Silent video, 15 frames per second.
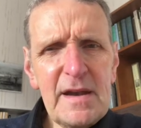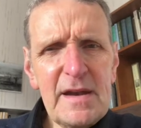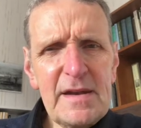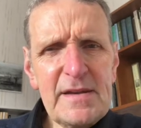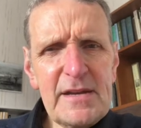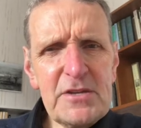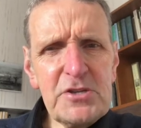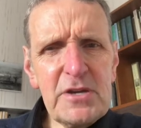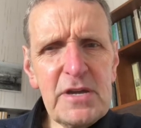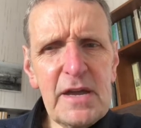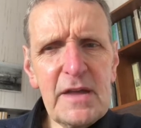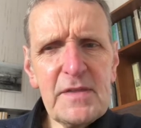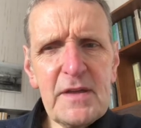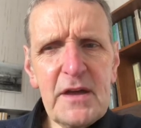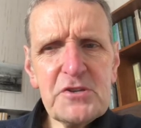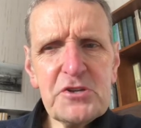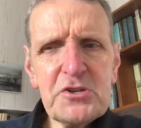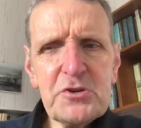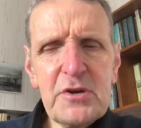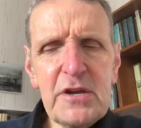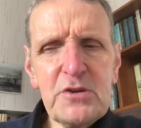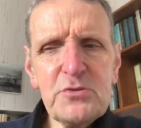Did you get that
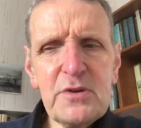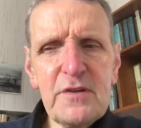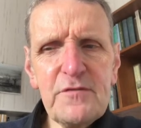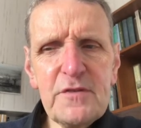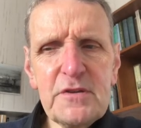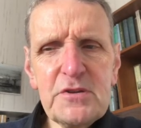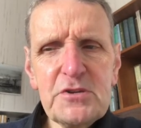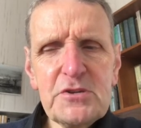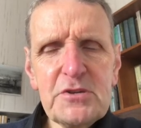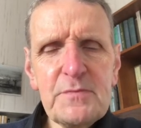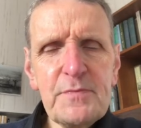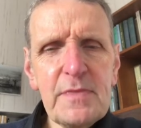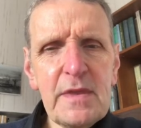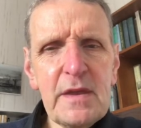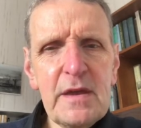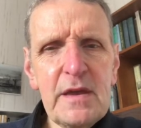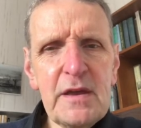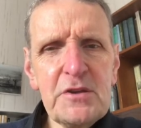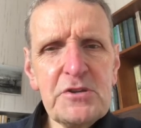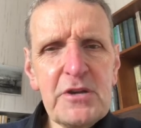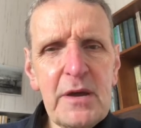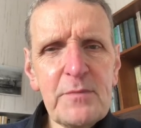strange reference in
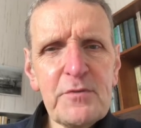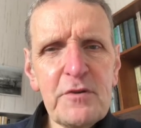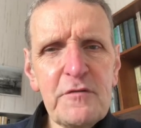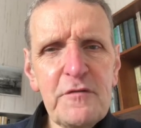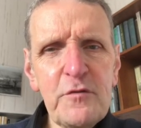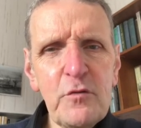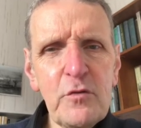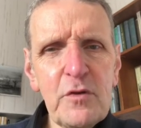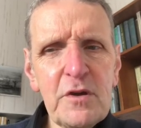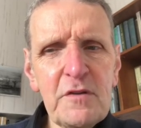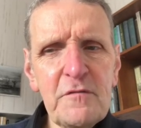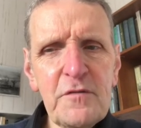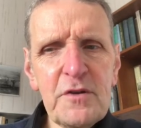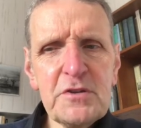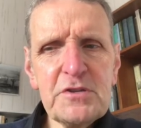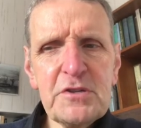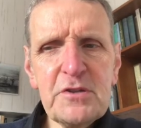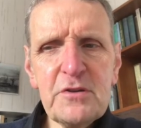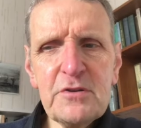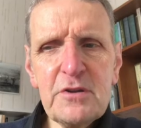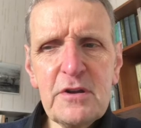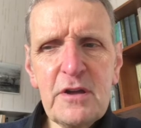chapter 4 and verse
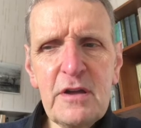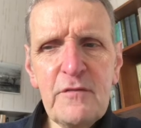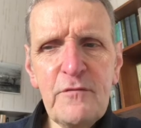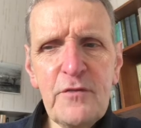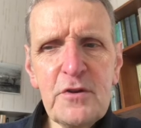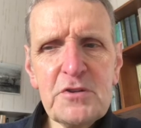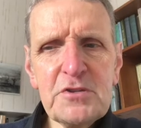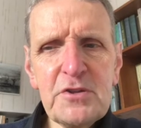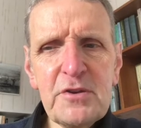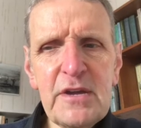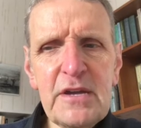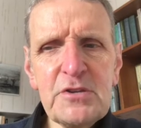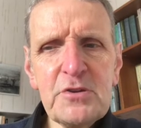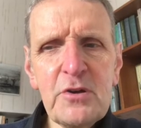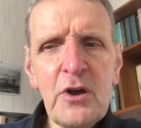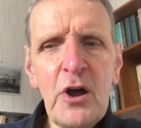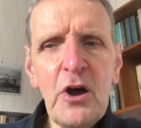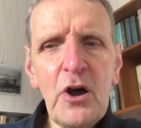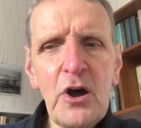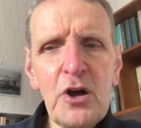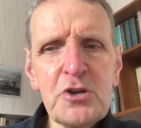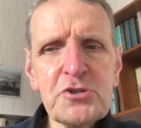3 to
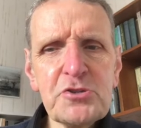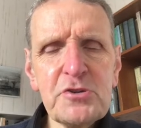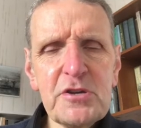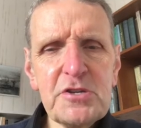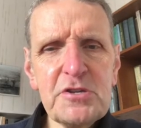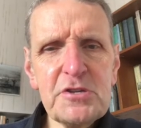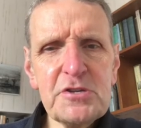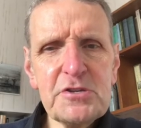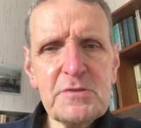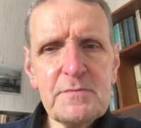ostriches?